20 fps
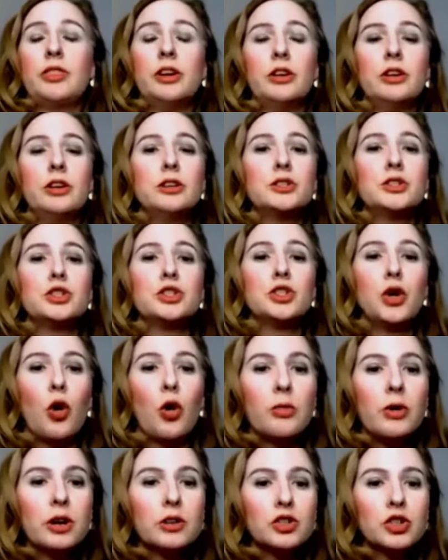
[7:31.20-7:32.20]
is
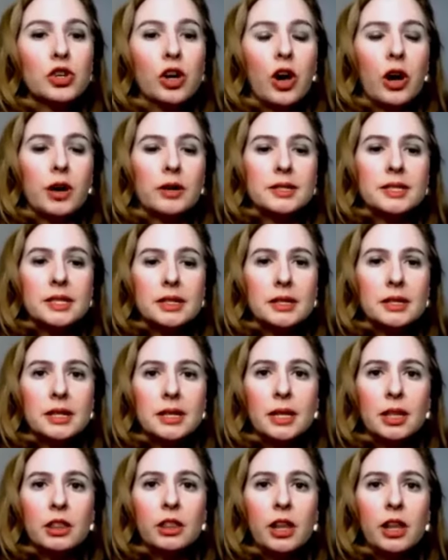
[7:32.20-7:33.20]
so much
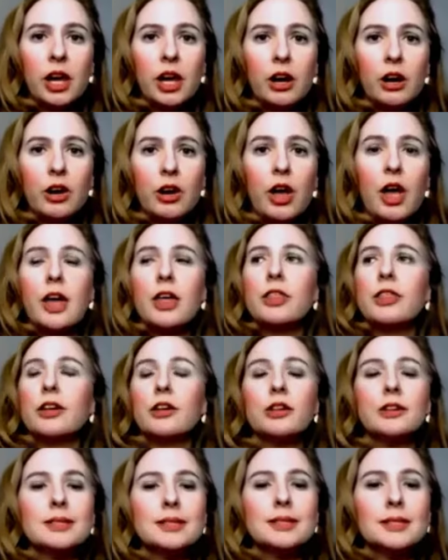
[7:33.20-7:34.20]
content in there.
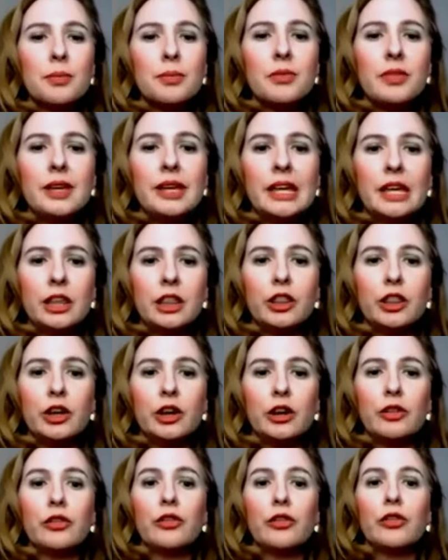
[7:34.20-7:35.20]
There is something in
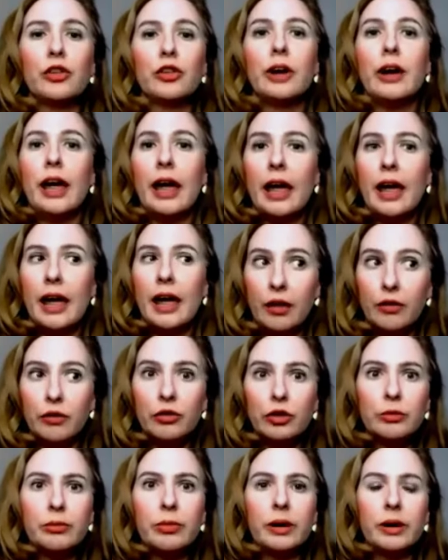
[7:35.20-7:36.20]
there for
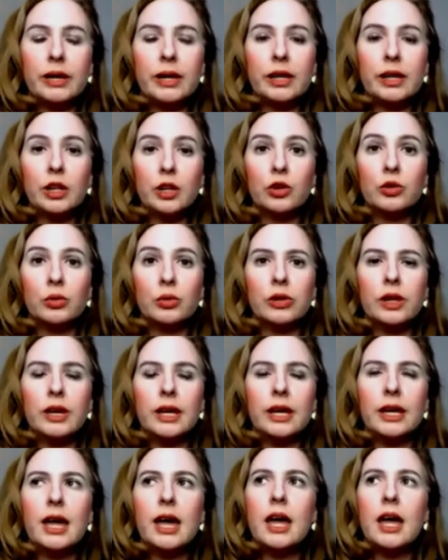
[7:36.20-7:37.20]
everybody,
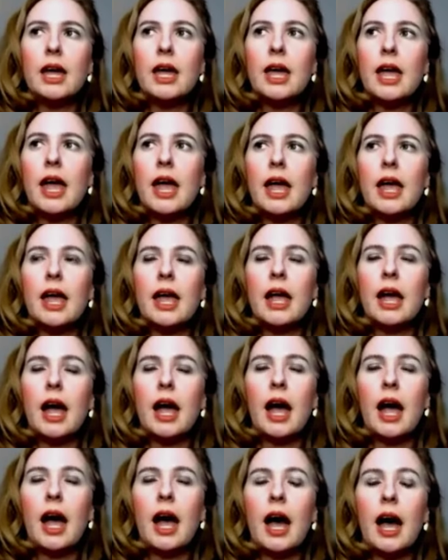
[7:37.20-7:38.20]
literally.
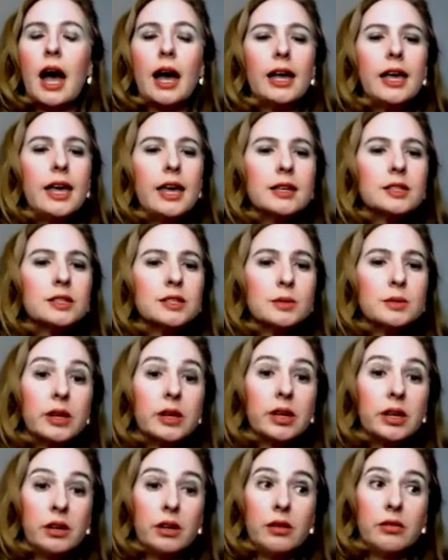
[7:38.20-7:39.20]
I can't
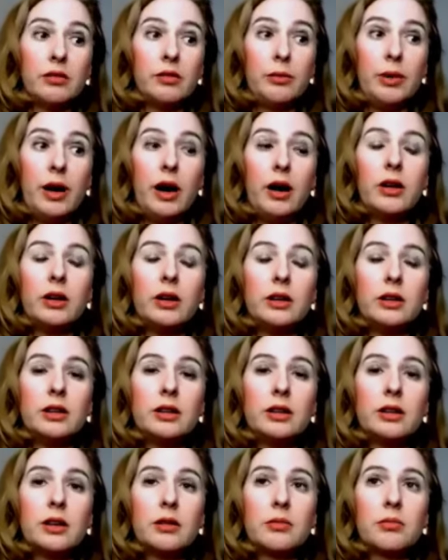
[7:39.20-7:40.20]
speak enough about
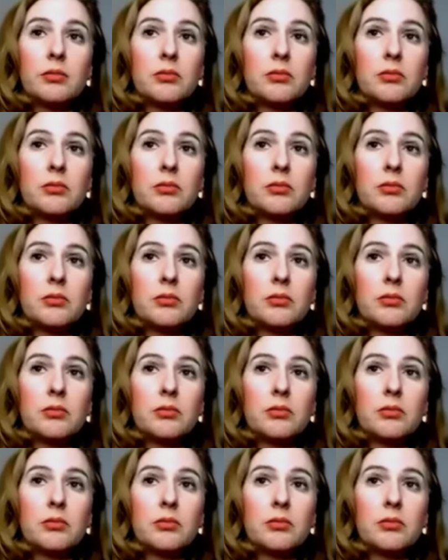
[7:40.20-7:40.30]
it.